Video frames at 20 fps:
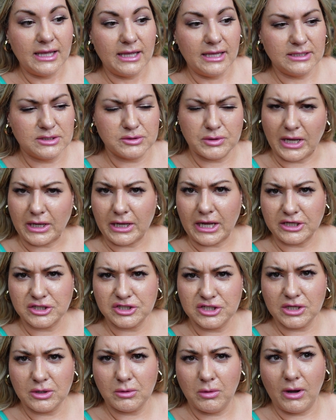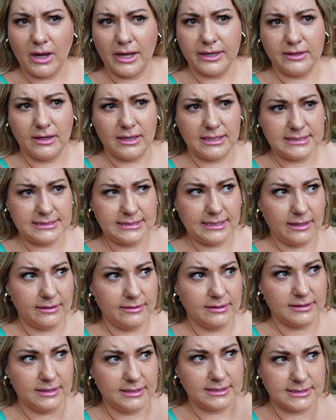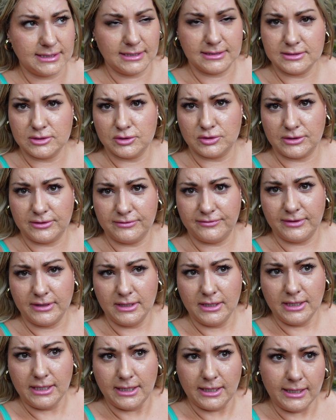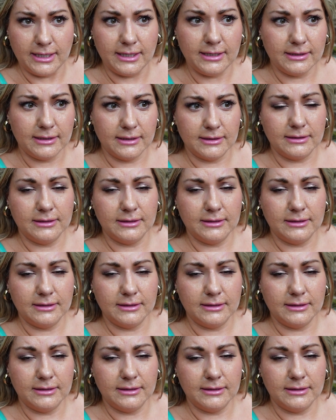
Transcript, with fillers: It's like actually quite nice now that the sun's sort of hidden.